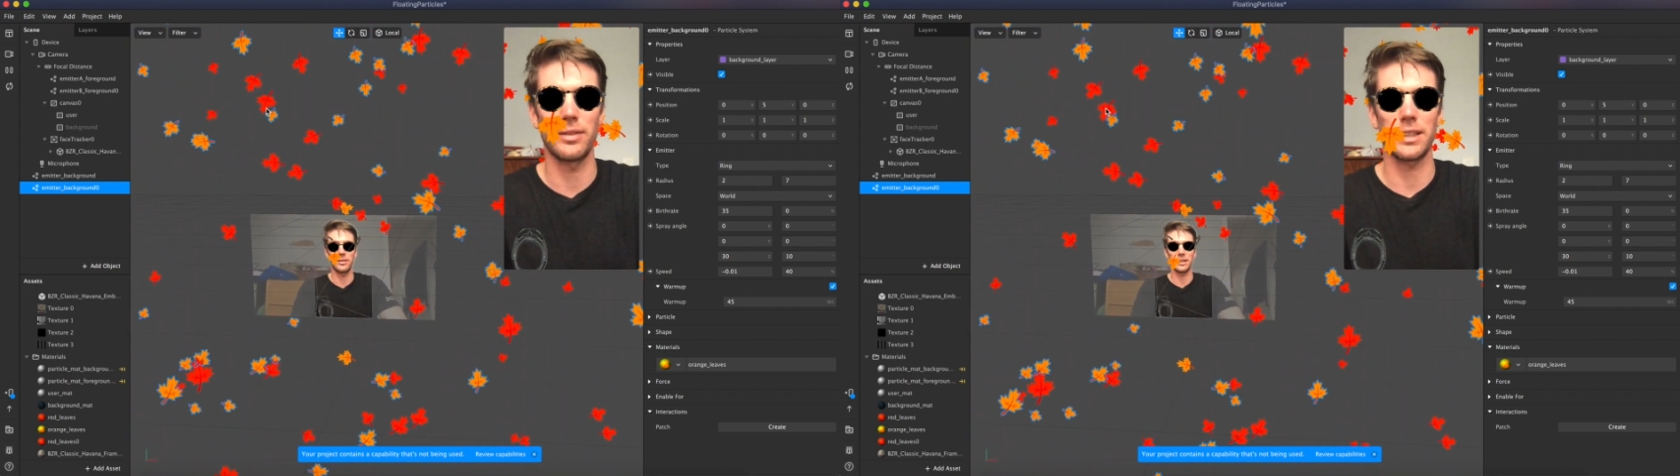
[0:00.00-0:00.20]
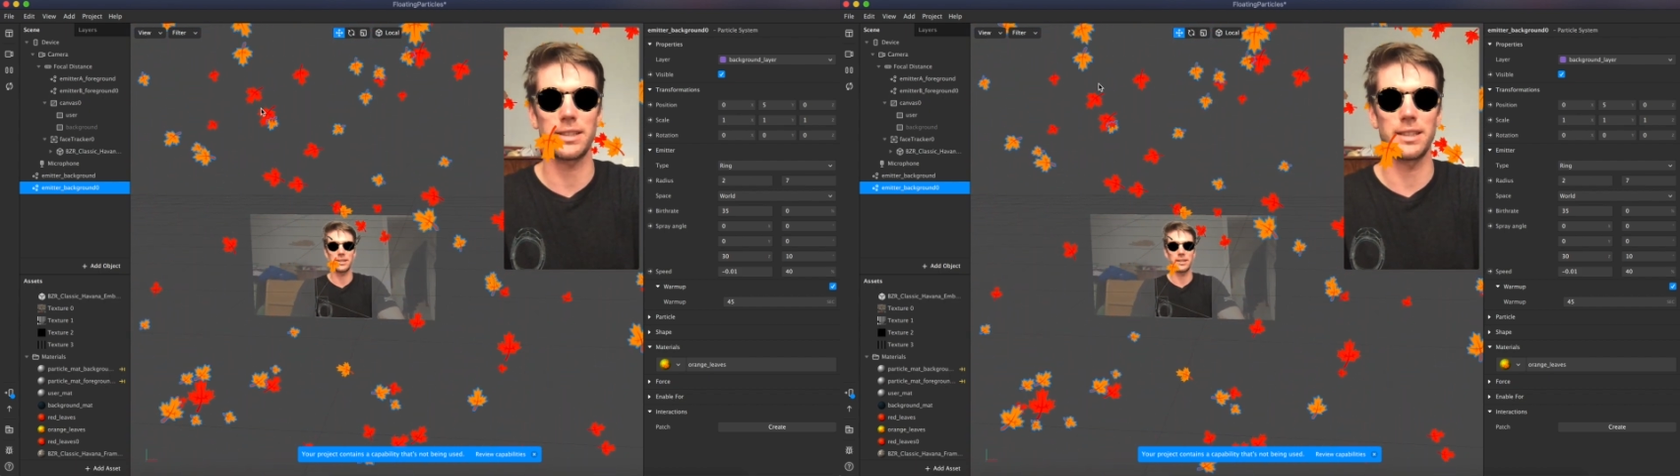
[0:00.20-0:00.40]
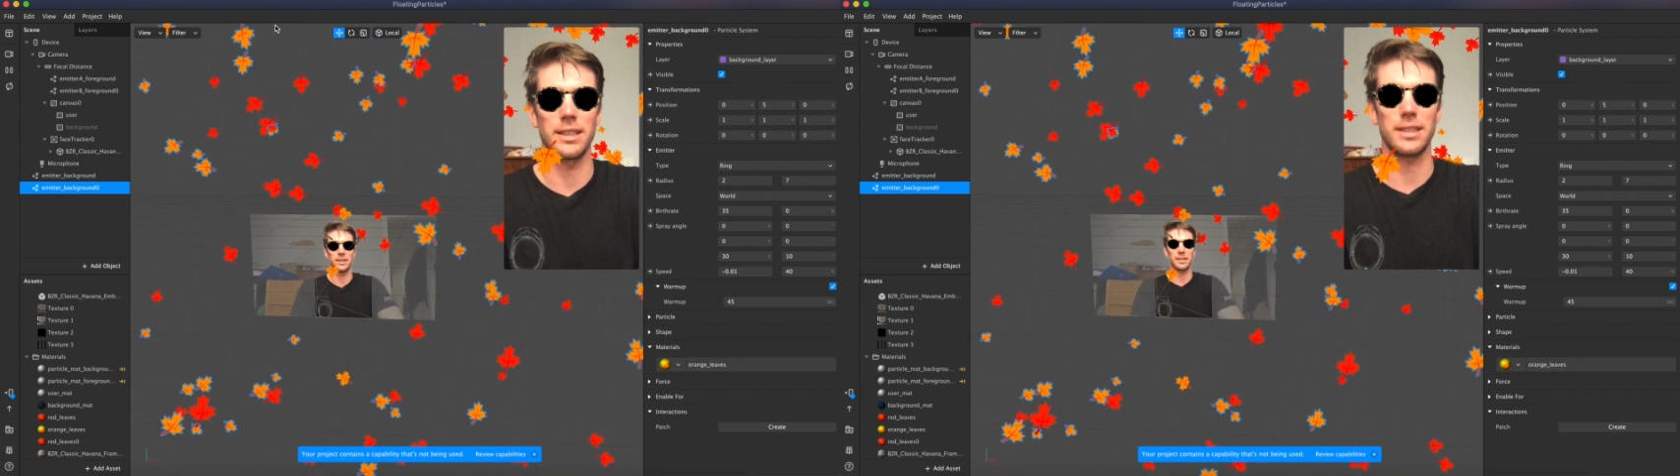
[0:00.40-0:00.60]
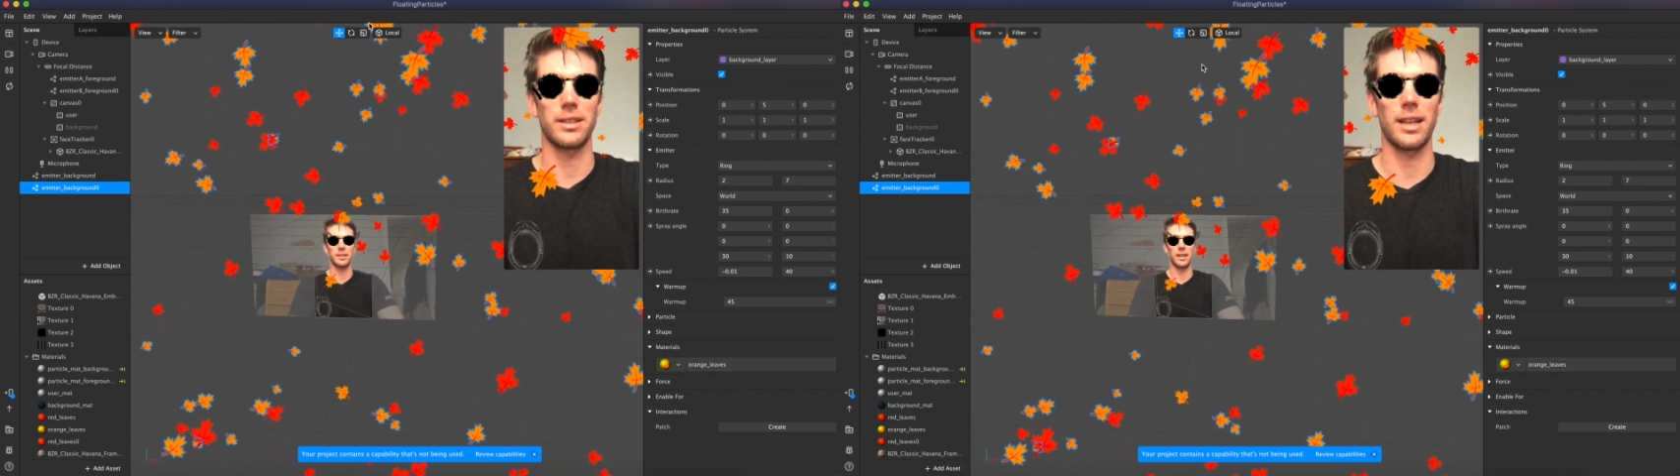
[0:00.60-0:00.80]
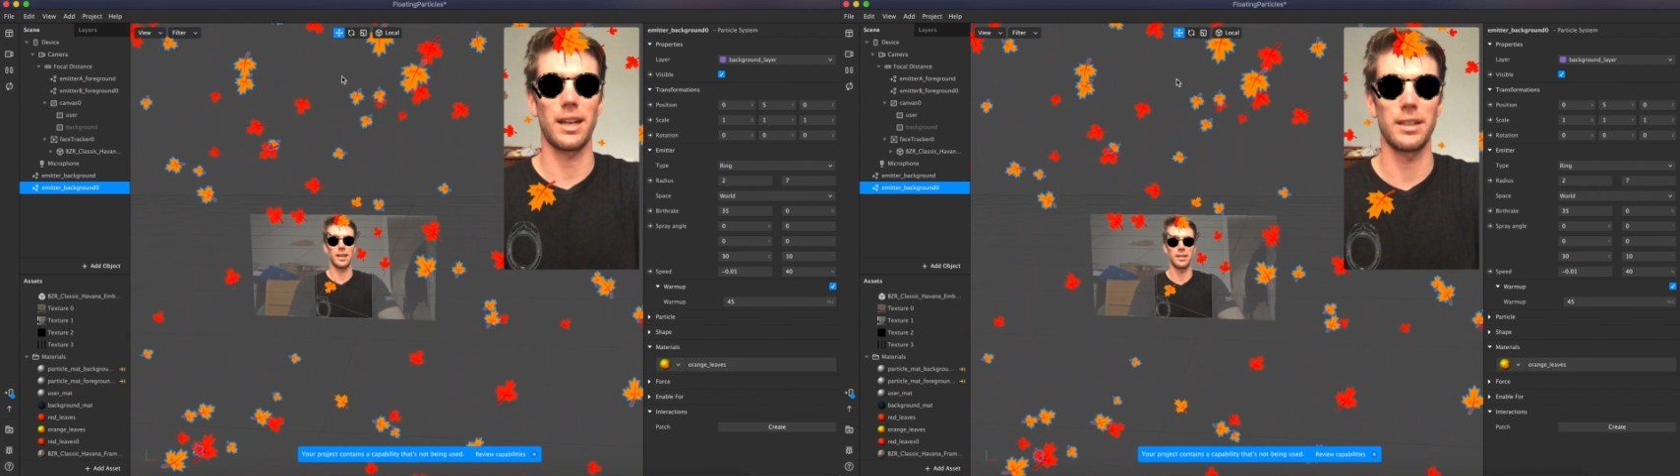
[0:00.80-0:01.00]
this so that
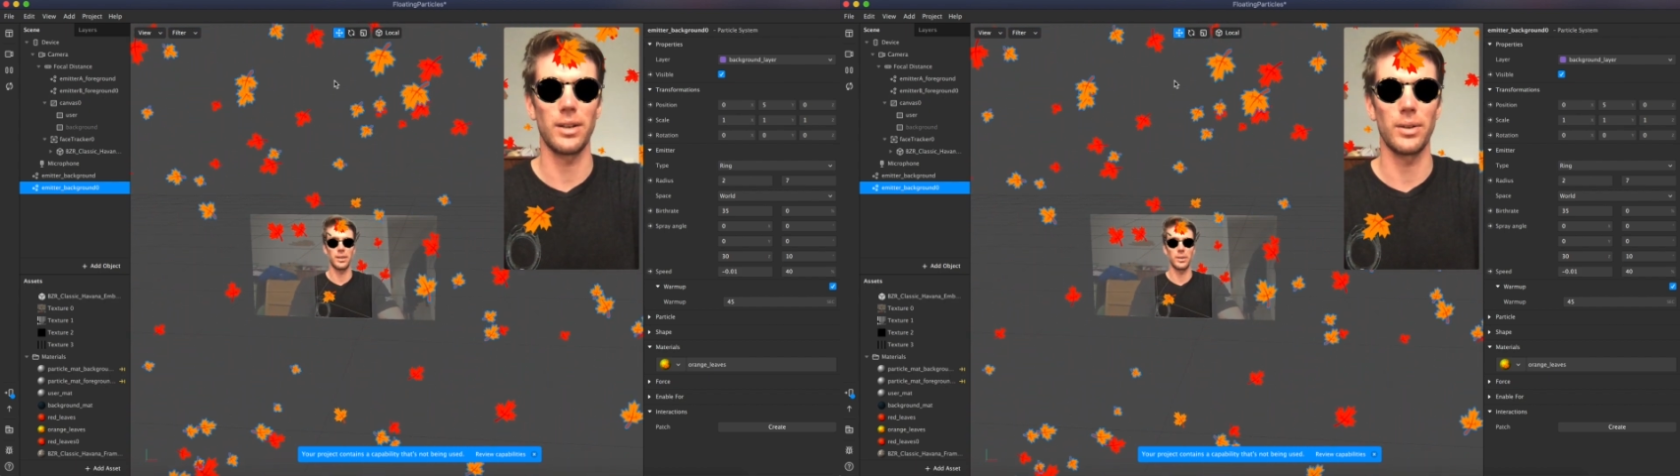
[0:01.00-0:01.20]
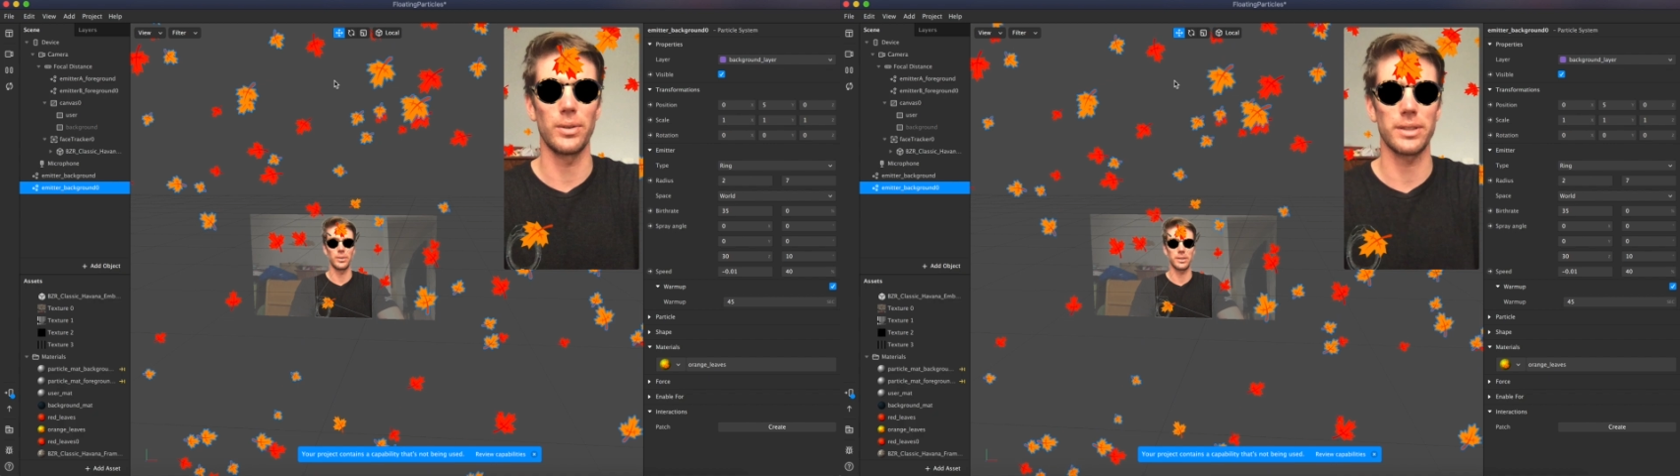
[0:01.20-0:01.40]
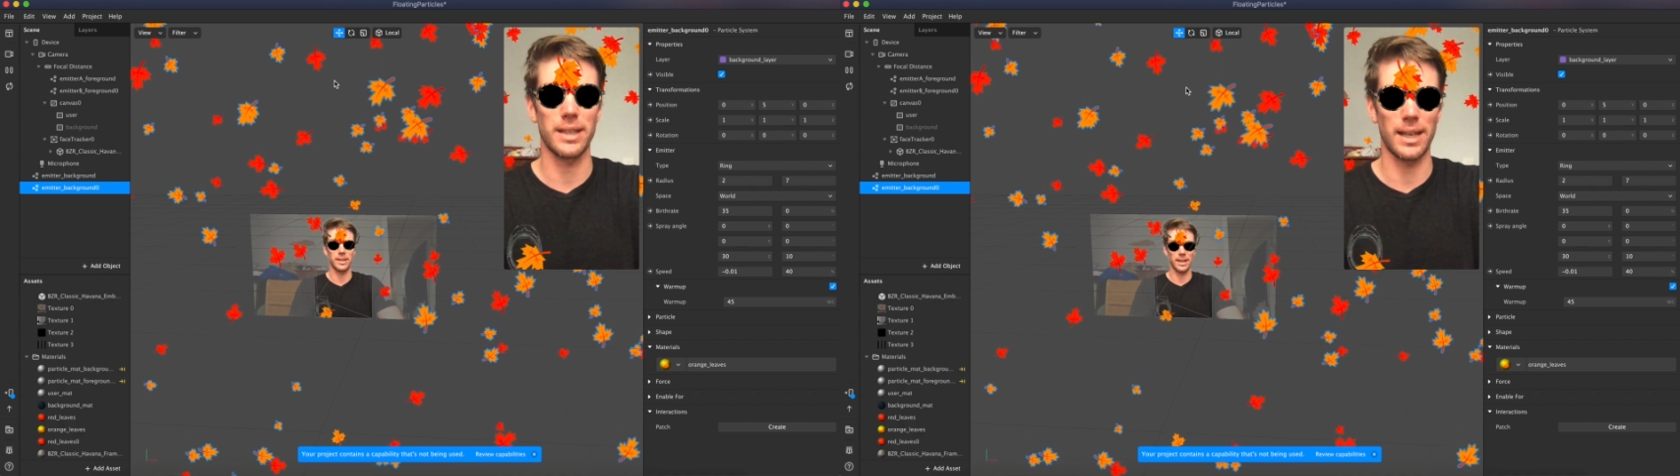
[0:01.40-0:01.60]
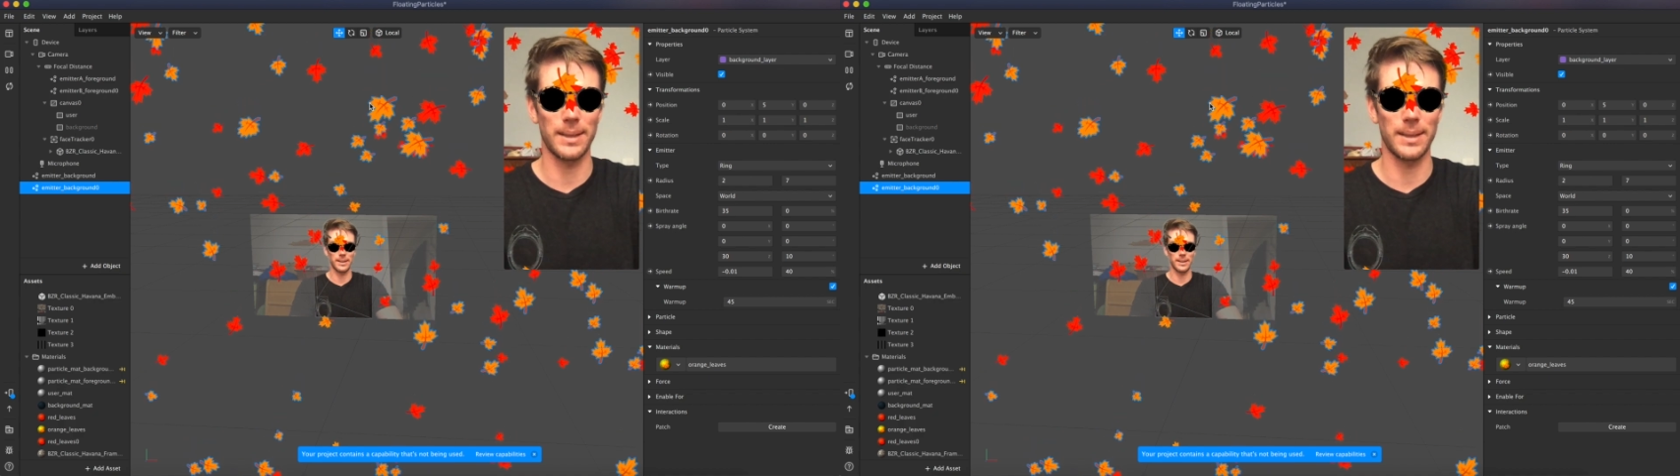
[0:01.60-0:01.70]
it knows that